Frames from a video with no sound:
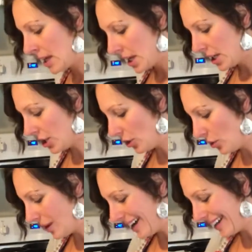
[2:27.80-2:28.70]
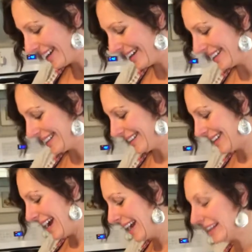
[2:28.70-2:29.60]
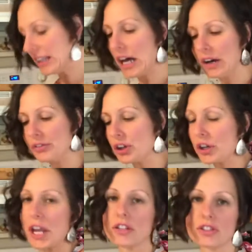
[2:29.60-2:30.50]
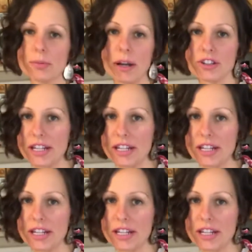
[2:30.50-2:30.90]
You know, I love cooking so much.